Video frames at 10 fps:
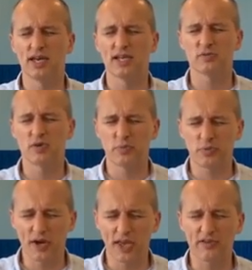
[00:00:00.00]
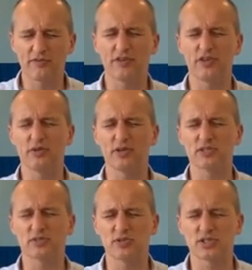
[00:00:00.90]
as we're praying for you,
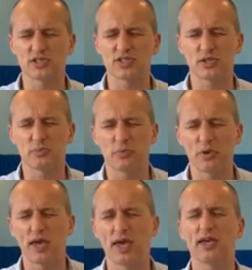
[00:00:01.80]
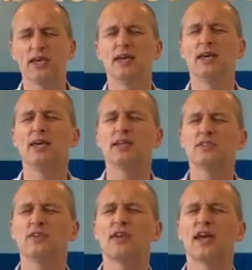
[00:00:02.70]
as Christians are praying, as
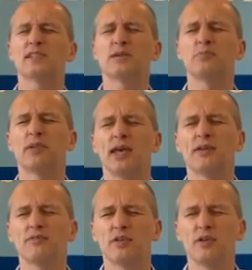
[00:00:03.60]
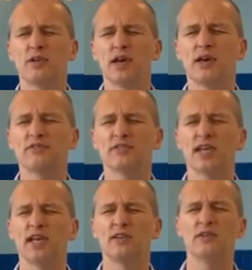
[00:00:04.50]
God has a plan for your life.
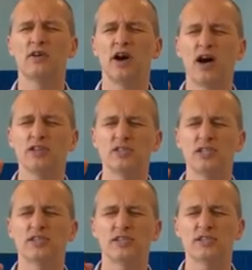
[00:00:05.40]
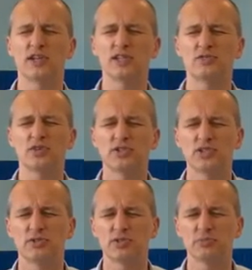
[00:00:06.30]
Say in your heart, Jesus, I
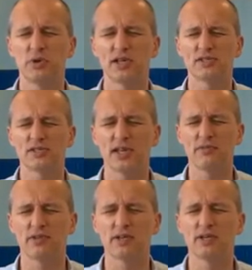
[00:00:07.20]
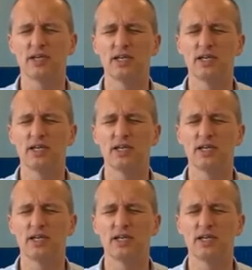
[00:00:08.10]
trust you as my Savior